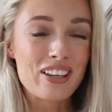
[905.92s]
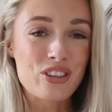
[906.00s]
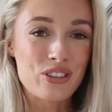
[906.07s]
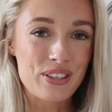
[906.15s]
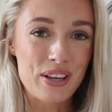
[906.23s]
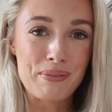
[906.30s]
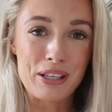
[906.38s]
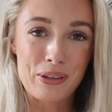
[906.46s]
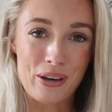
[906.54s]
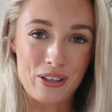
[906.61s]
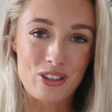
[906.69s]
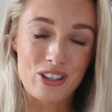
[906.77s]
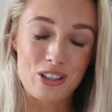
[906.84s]
I had just so many
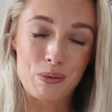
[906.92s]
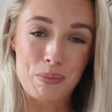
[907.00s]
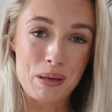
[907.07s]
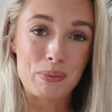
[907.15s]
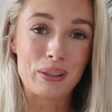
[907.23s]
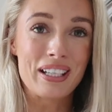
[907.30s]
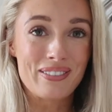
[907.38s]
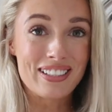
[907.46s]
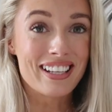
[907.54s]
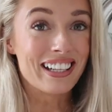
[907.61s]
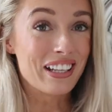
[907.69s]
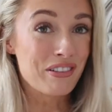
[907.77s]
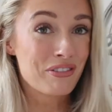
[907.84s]
questions, and people even
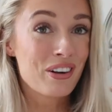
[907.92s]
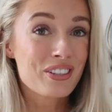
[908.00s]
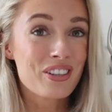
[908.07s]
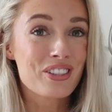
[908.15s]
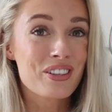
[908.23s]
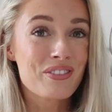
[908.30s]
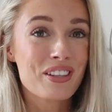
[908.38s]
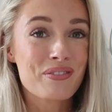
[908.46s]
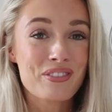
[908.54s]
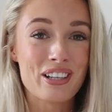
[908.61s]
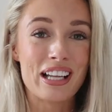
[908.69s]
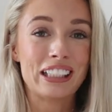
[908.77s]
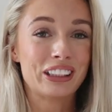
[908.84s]
taking photos of
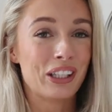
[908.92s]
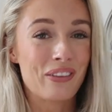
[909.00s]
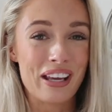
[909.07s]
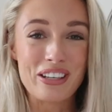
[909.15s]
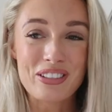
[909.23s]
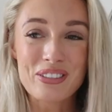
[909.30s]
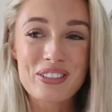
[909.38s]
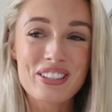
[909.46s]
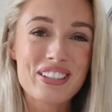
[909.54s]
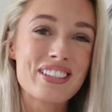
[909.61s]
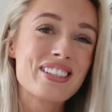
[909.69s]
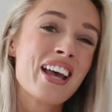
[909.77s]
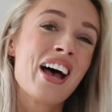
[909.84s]
them to like show their
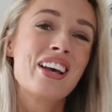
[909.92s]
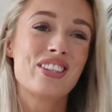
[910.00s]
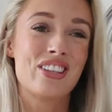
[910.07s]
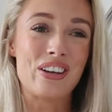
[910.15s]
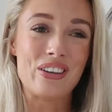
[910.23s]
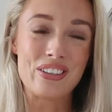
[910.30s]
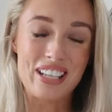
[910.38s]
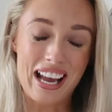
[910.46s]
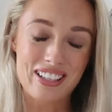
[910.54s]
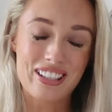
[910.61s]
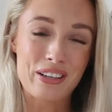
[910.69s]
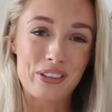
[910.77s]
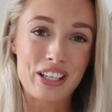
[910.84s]
daughters, so
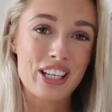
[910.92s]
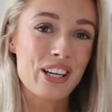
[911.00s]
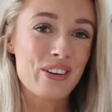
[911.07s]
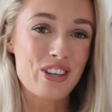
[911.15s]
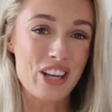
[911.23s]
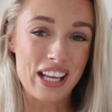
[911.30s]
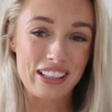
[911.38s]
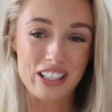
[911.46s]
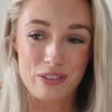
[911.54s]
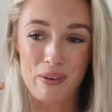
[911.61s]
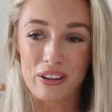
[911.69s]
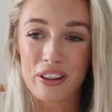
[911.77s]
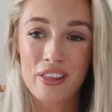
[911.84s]
yes, they were a huge hit
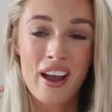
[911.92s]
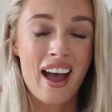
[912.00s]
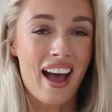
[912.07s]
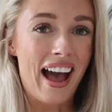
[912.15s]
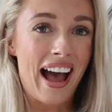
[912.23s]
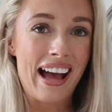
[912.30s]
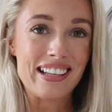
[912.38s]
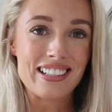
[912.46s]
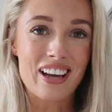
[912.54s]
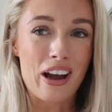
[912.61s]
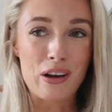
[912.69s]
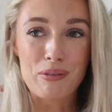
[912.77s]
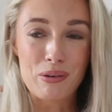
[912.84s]
this month, and
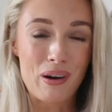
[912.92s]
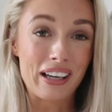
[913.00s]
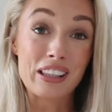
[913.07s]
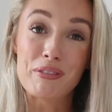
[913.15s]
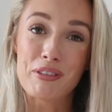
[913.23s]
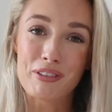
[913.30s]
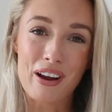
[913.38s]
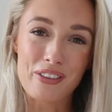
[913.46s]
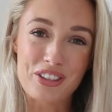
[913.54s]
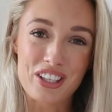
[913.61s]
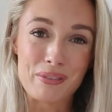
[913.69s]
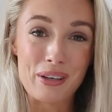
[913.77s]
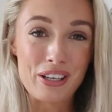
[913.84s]
I'll be wearing them throughout
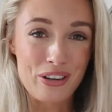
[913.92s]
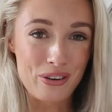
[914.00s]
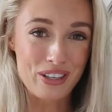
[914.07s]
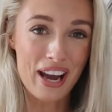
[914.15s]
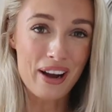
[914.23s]
the summer, no